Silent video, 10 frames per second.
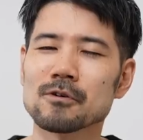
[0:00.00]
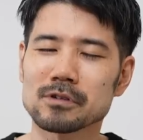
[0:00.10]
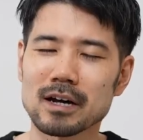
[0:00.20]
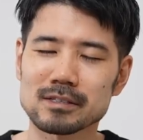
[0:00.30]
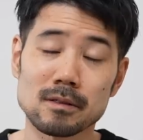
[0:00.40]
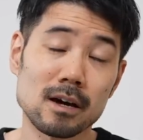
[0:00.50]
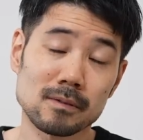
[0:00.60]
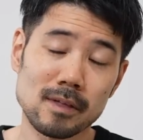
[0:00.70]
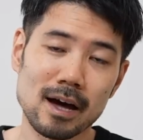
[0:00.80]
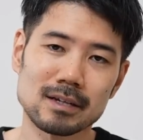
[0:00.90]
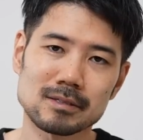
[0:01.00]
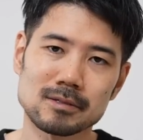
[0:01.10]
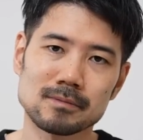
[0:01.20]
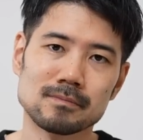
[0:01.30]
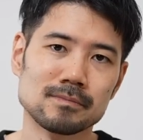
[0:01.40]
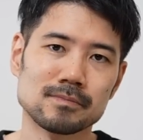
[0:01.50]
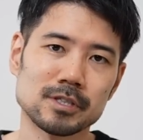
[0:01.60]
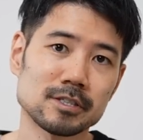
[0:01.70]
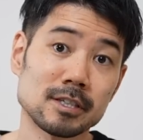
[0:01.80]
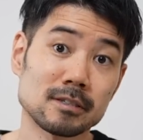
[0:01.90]
known guys like that.
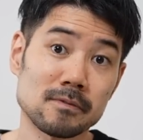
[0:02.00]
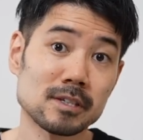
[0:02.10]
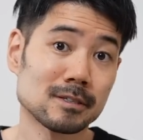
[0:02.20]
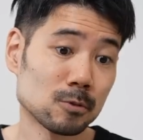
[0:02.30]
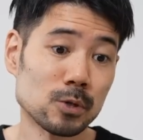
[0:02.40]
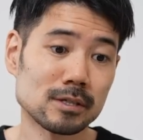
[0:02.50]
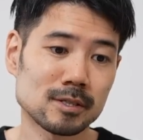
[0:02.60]
Just as this tweet